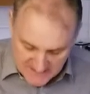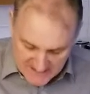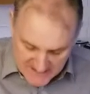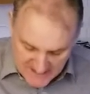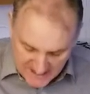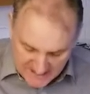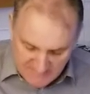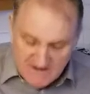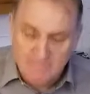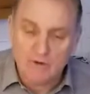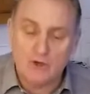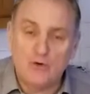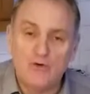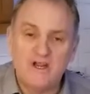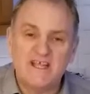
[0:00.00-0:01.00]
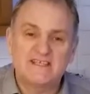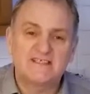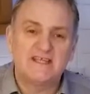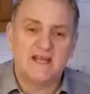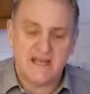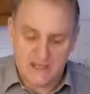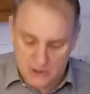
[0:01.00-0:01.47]
And if you ever go to the
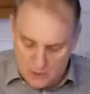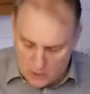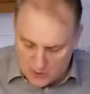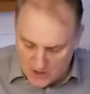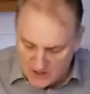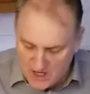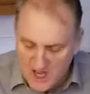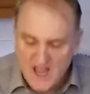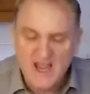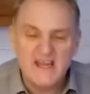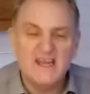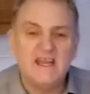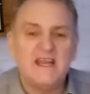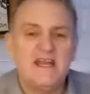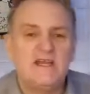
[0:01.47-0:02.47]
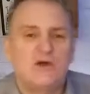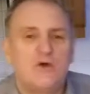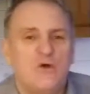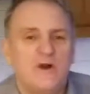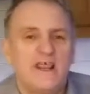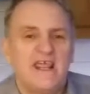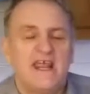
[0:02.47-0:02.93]
city of Cork, you need to
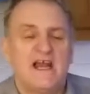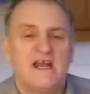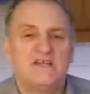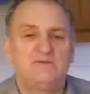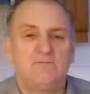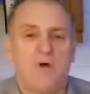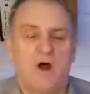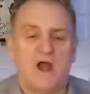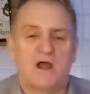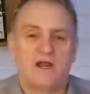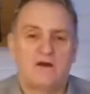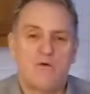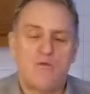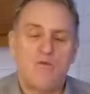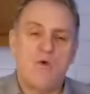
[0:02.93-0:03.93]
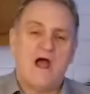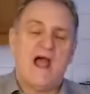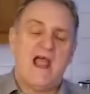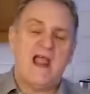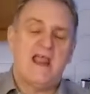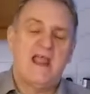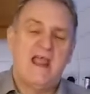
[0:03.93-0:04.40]
go to the English Market.
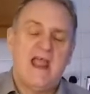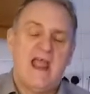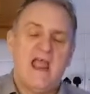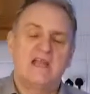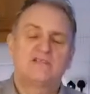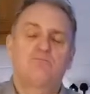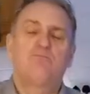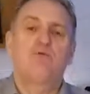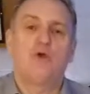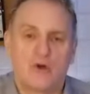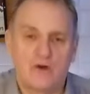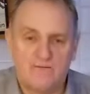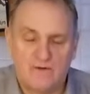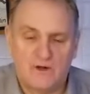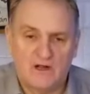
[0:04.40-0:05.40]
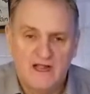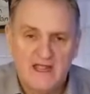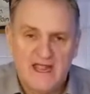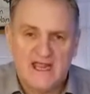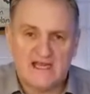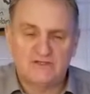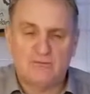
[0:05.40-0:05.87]
Why? It's beautiful.
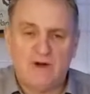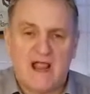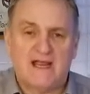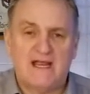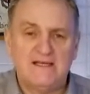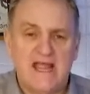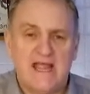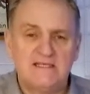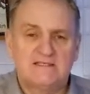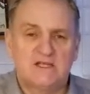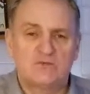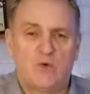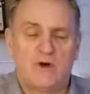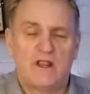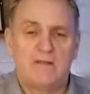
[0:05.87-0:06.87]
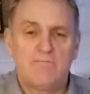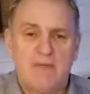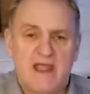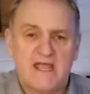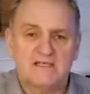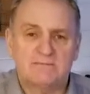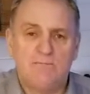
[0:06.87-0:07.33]
It's recognised as one of the
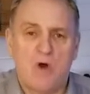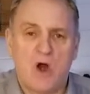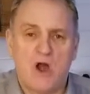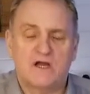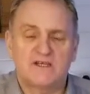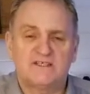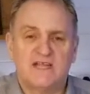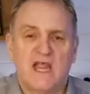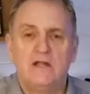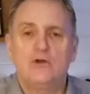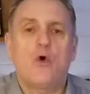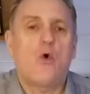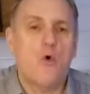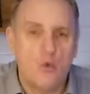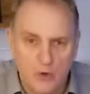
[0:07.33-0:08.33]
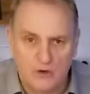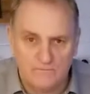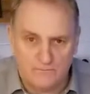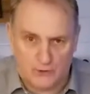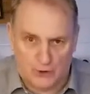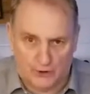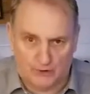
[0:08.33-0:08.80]
best markets in the whole
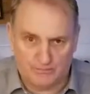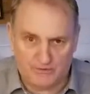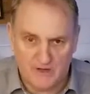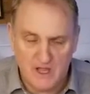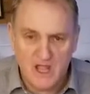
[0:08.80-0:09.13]
of Europe.